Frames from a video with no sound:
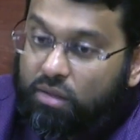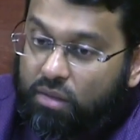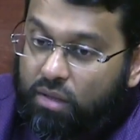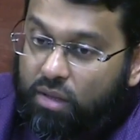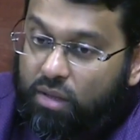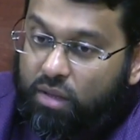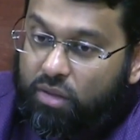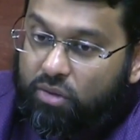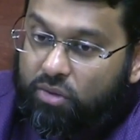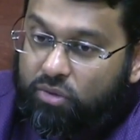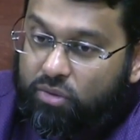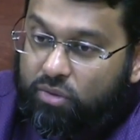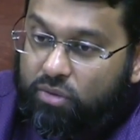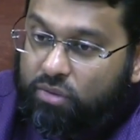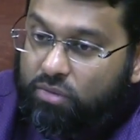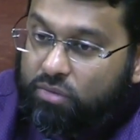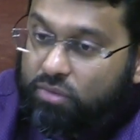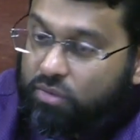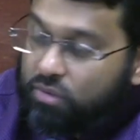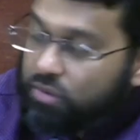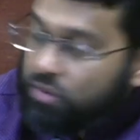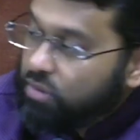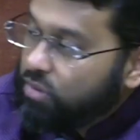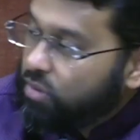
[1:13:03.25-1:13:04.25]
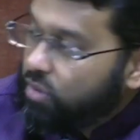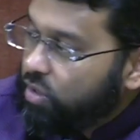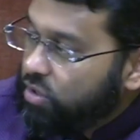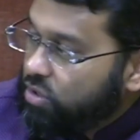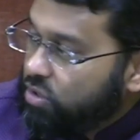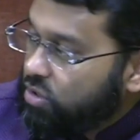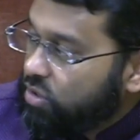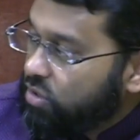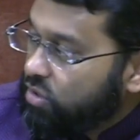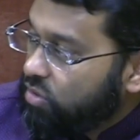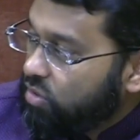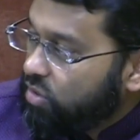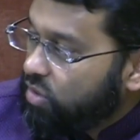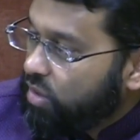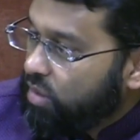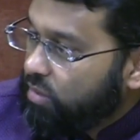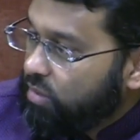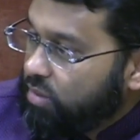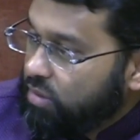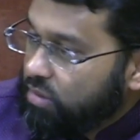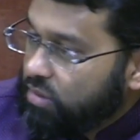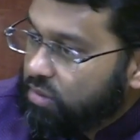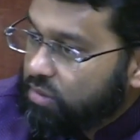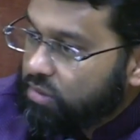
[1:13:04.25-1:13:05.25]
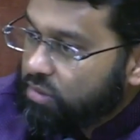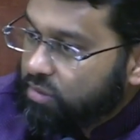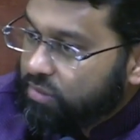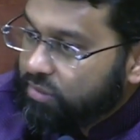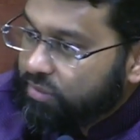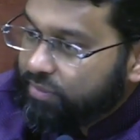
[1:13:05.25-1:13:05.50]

Other questions or comments?